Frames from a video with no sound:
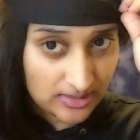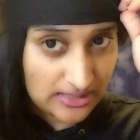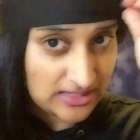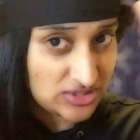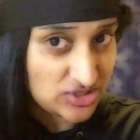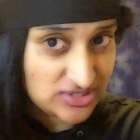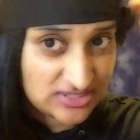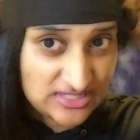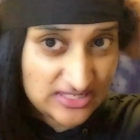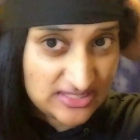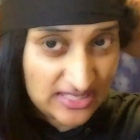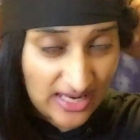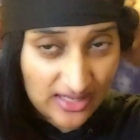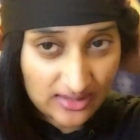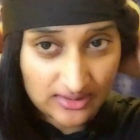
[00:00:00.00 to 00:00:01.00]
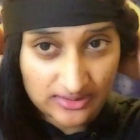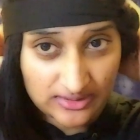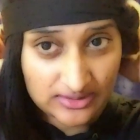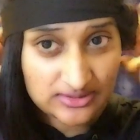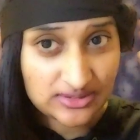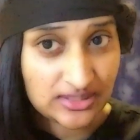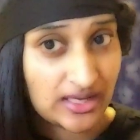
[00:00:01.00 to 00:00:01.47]
I just detangled
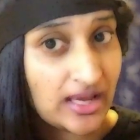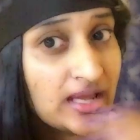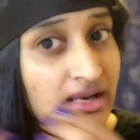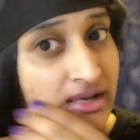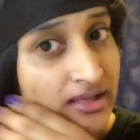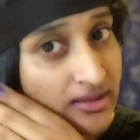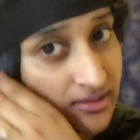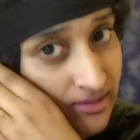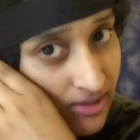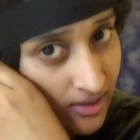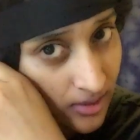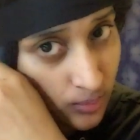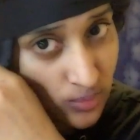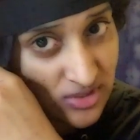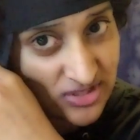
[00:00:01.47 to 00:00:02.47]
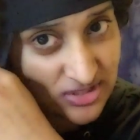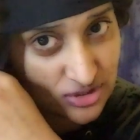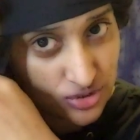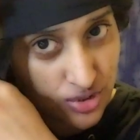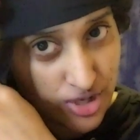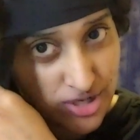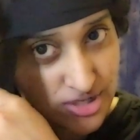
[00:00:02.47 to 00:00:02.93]
it again and then we
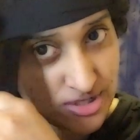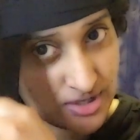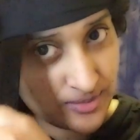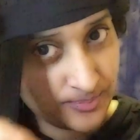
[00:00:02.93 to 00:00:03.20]
start.